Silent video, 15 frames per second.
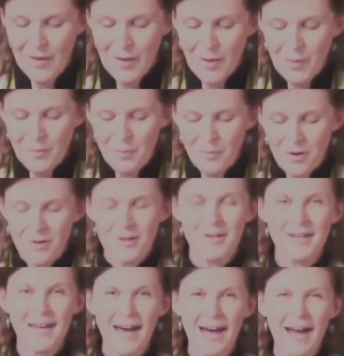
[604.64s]

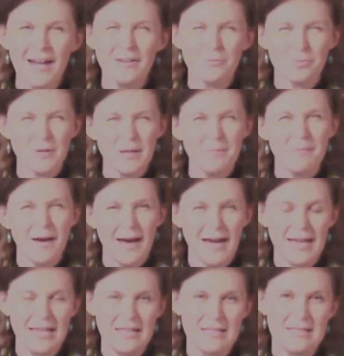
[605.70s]
Mordecai
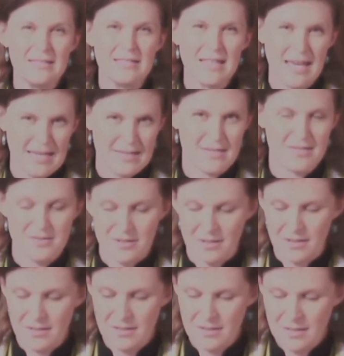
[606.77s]
reminds
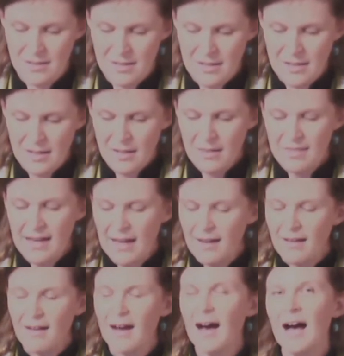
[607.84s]
Esther
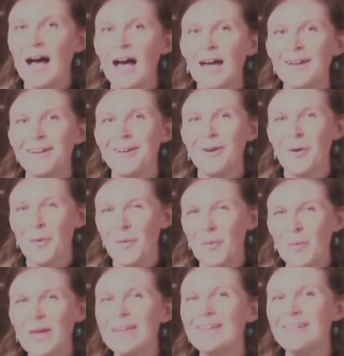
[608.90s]
that God
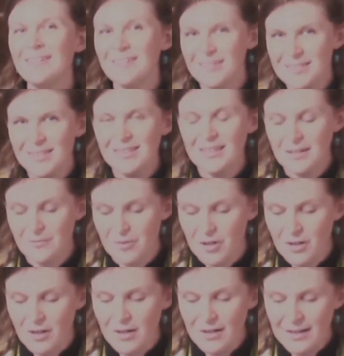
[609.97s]
will
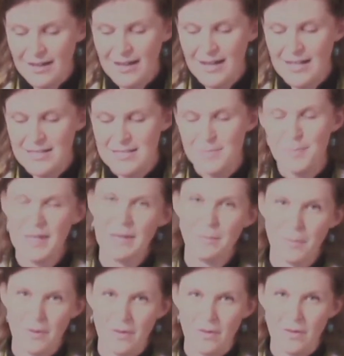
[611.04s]
deliver God's
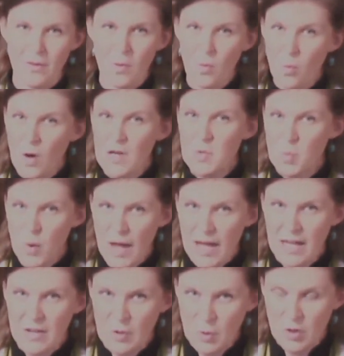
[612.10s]
people one
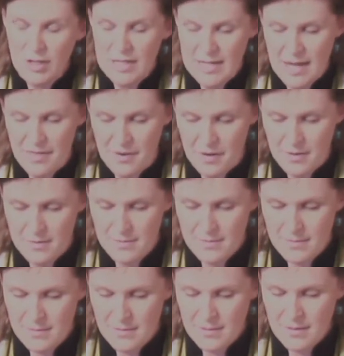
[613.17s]
way or another.
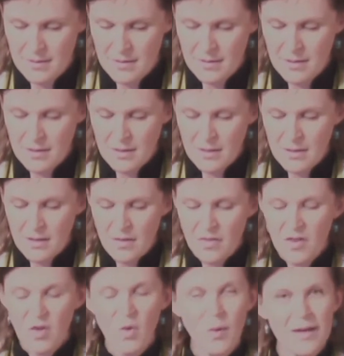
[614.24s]

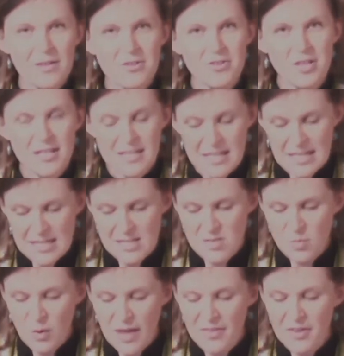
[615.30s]
The question is
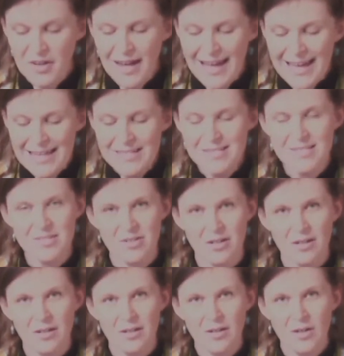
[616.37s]
whether
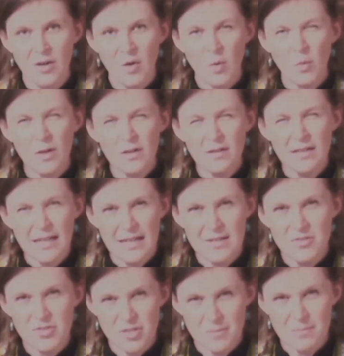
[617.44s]
Esther will
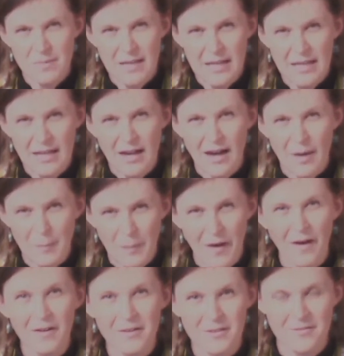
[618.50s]
get to be a
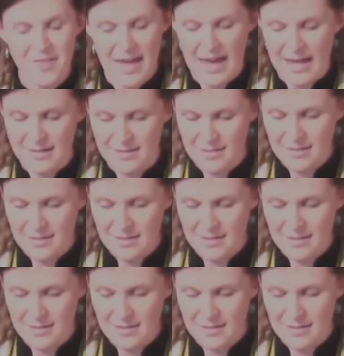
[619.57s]
part of that.